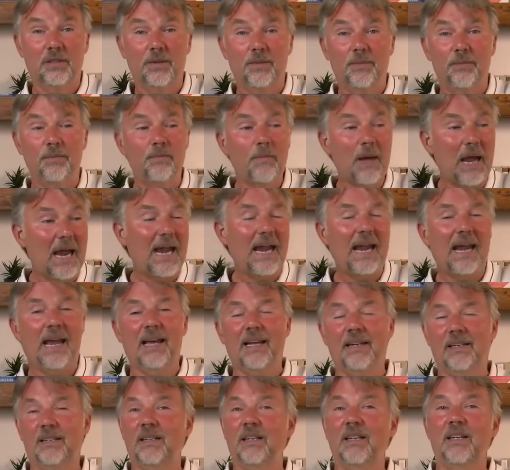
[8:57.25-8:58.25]

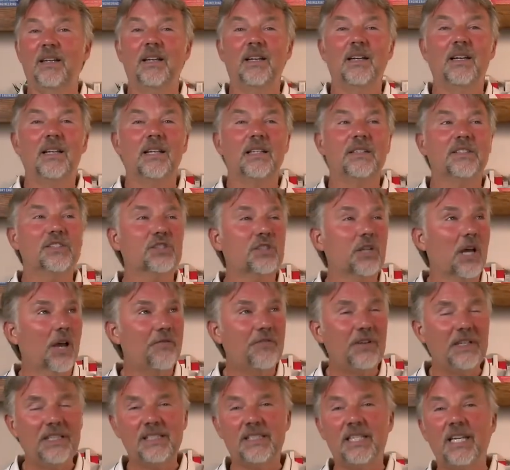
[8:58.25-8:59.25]
Man, stuff
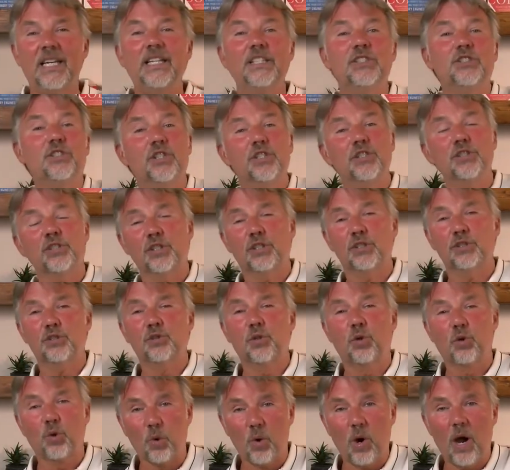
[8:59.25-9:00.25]
he teaches is
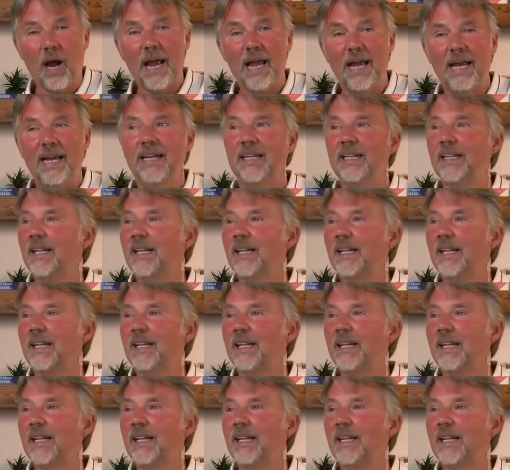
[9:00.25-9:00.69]
great.